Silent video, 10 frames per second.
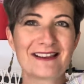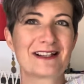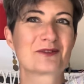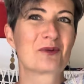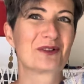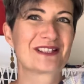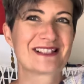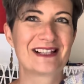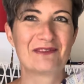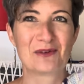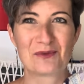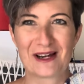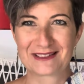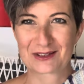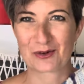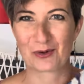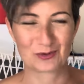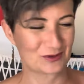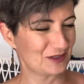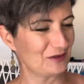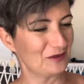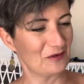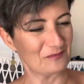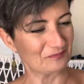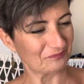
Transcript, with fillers: That's what Stephen West calls, you know,